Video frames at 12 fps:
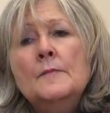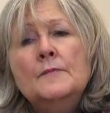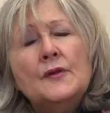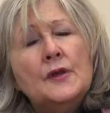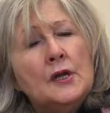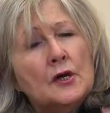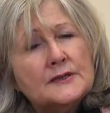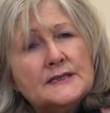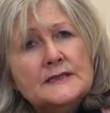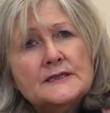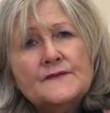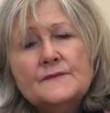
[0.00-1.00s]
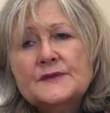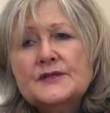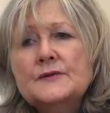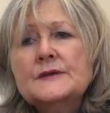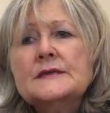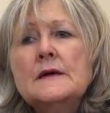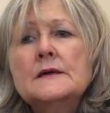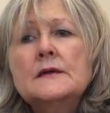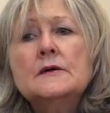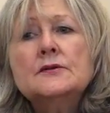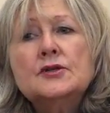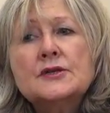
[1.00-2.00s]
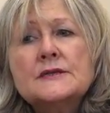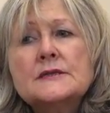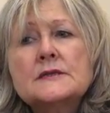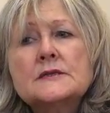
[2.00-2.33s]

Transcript: But the losses from suicide aren't just